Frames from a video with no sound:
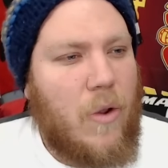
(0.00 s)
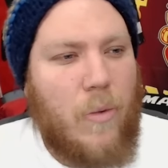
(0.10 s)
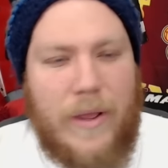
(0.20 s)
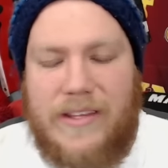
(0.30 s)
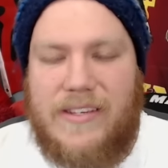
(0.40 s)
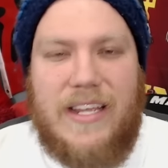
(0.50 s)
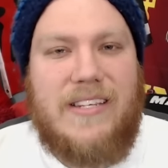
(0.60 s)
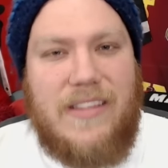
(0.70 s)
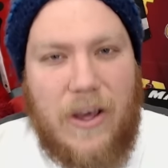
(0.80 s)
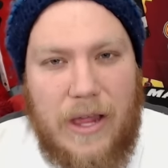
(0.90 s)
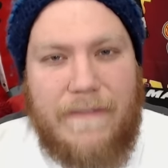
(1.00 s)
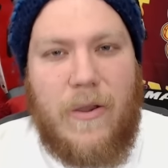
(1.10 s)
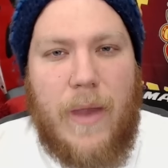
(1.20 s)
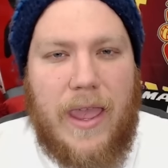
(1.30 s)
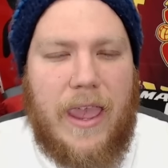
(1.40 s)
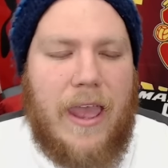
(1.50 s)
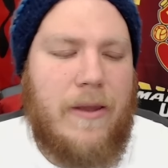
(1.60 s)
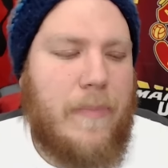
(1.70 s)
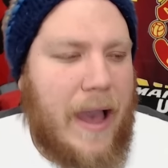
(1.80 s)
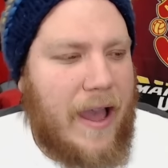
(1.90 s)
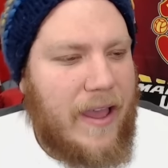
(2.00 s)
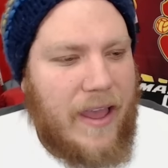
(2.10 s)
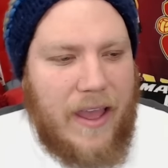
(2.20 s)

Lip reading: win 6-0 every weekend, but